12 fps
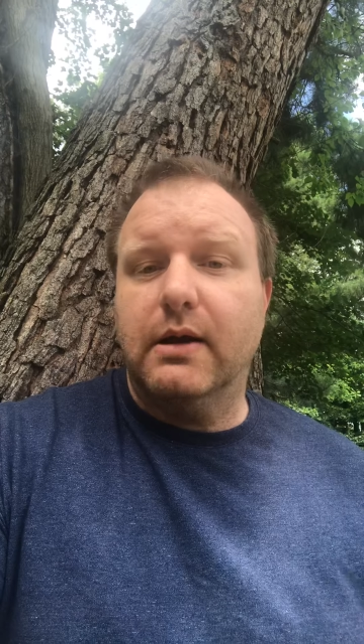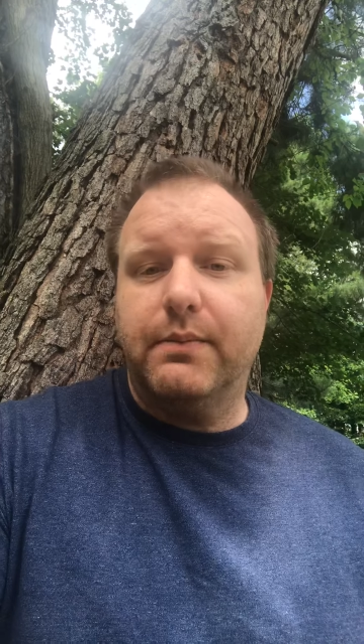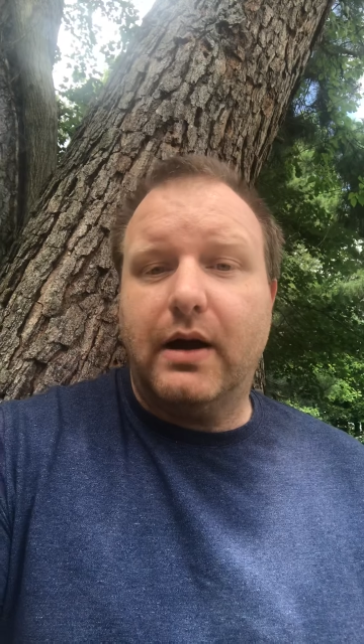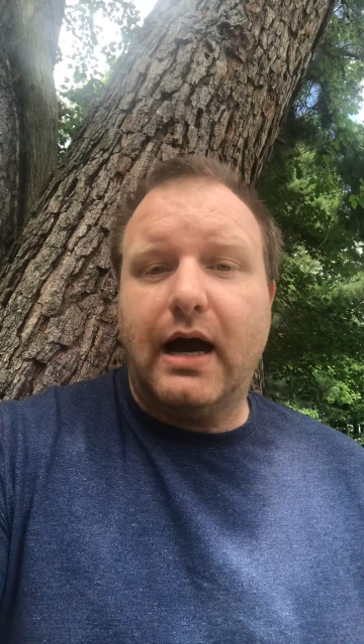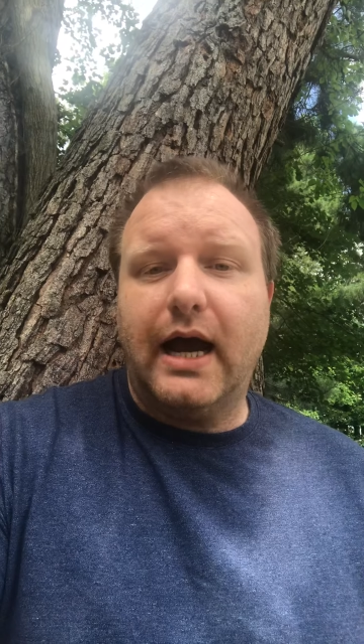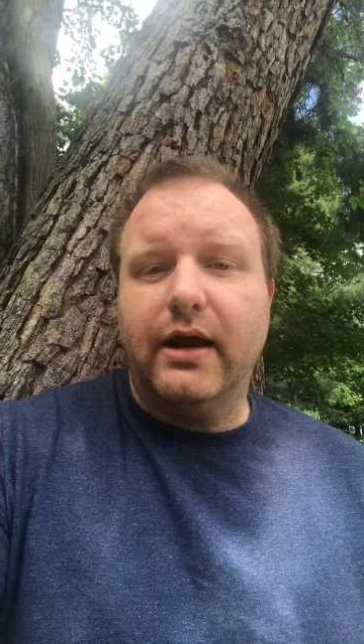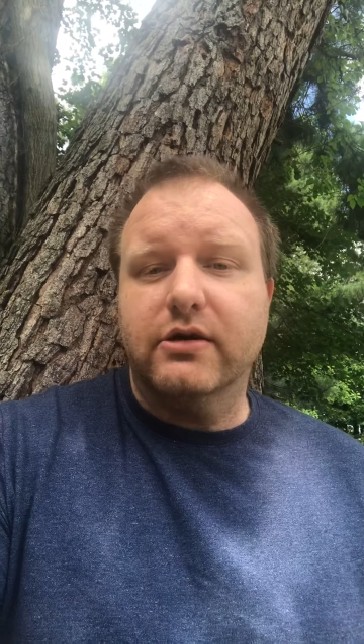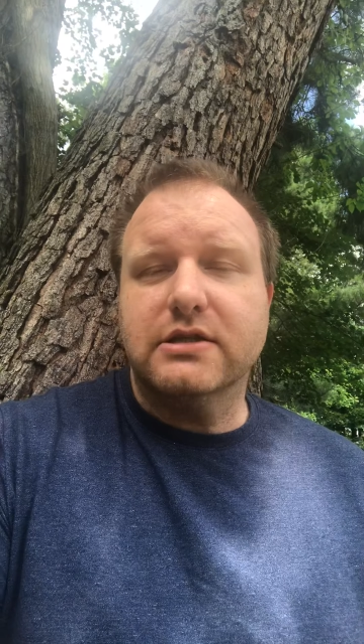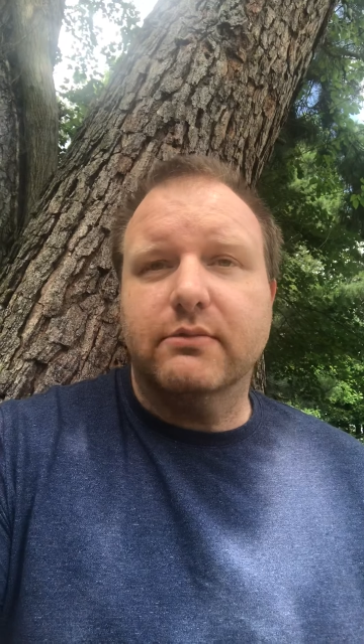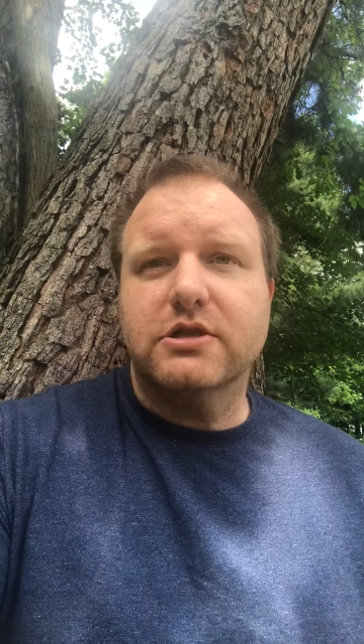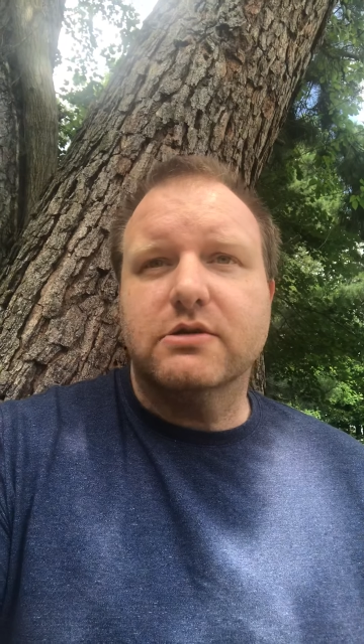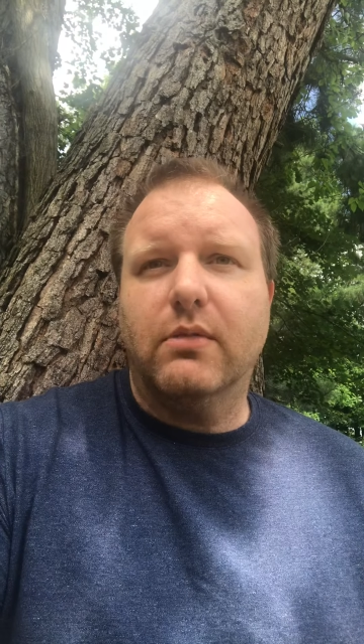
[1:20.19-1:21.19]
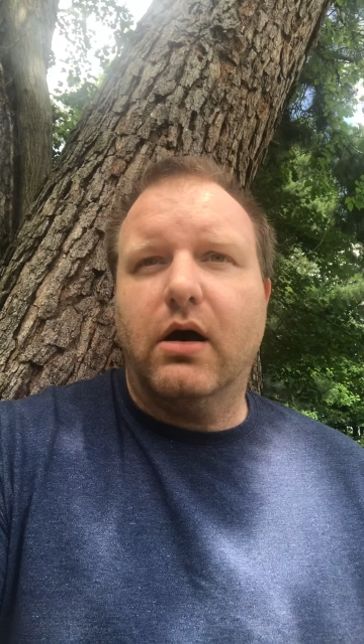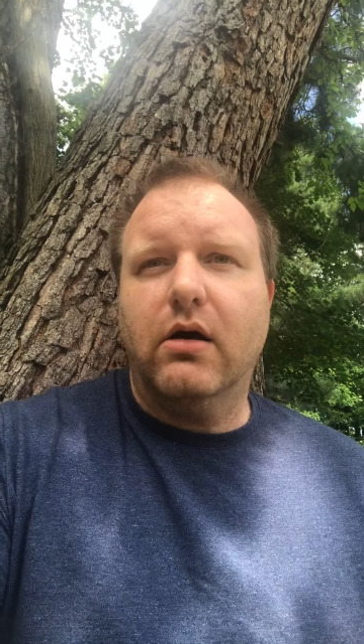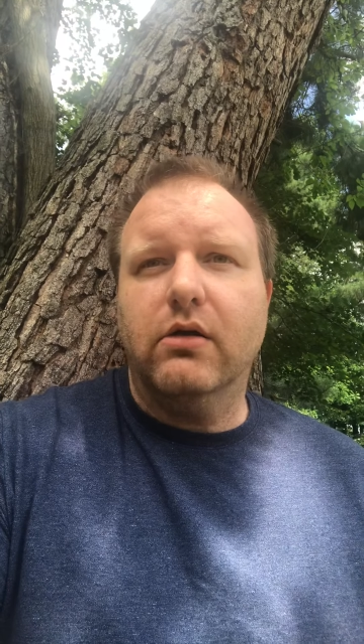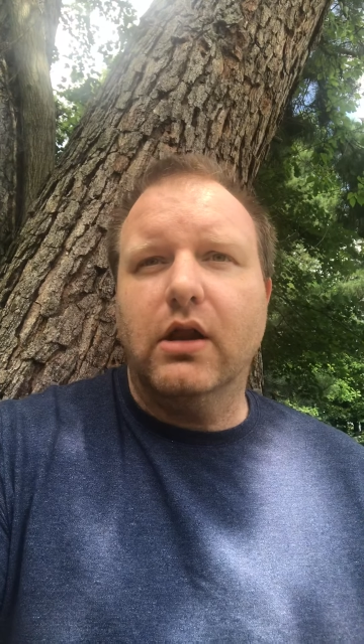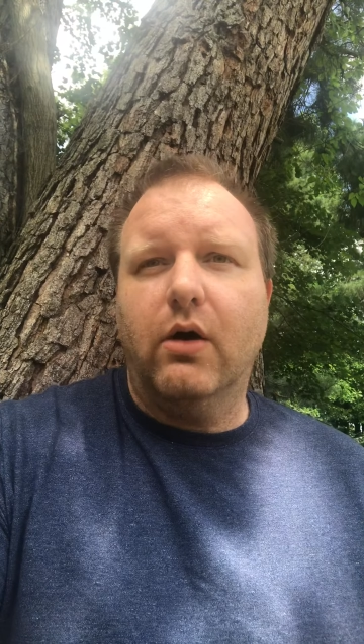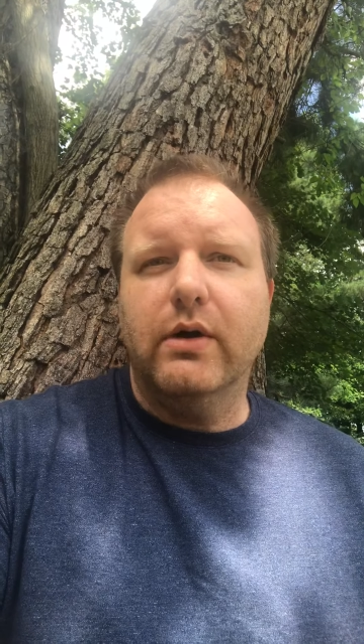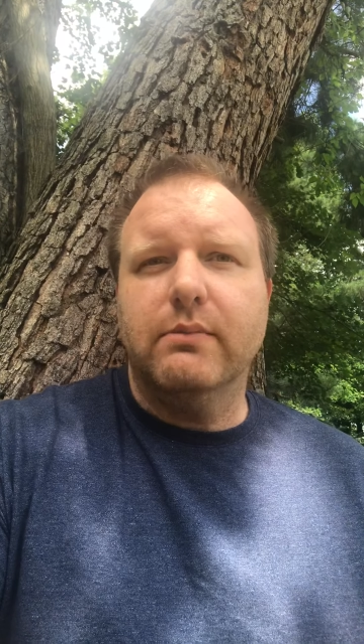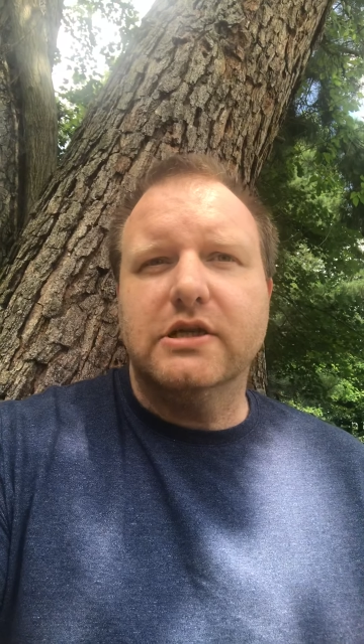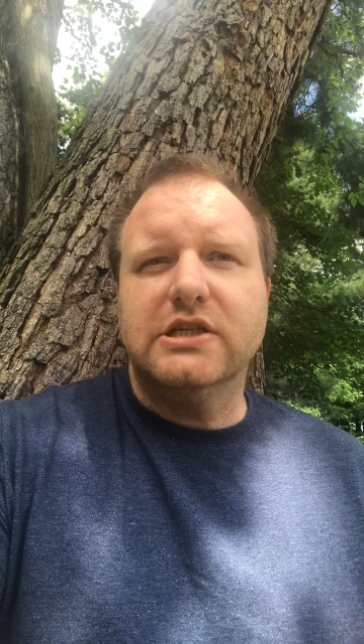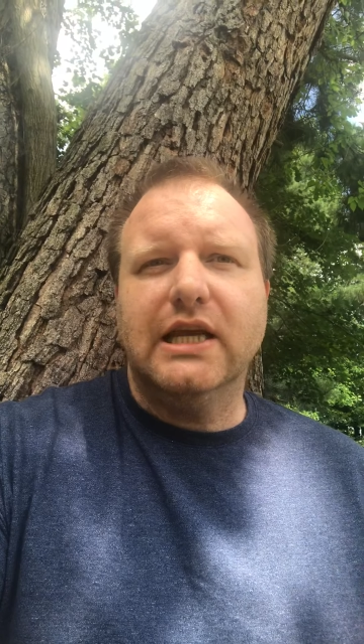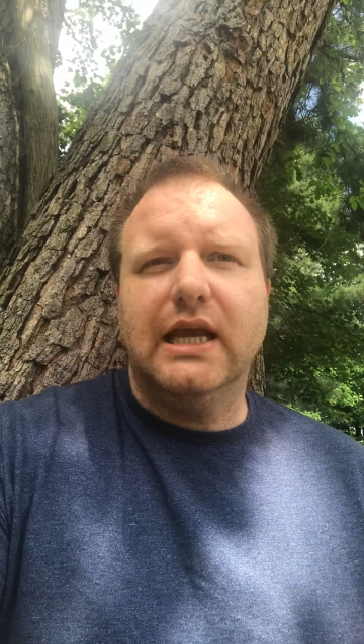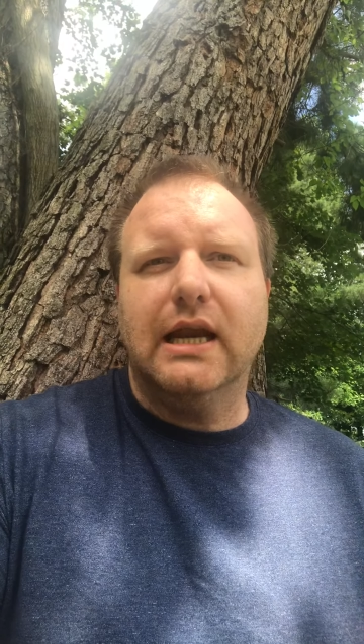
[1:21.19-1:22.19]
Pi or some small low-end
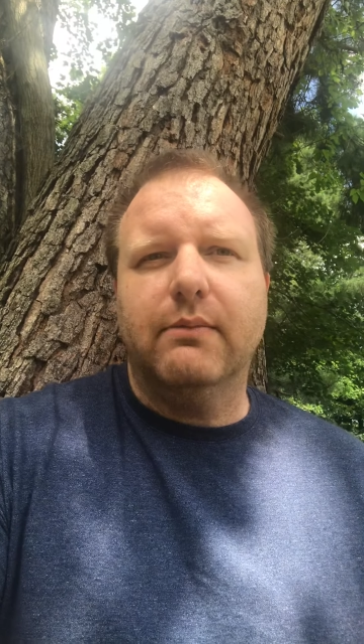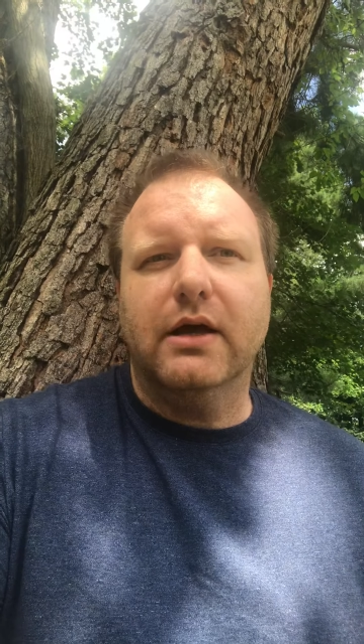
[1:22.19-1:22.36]
machine and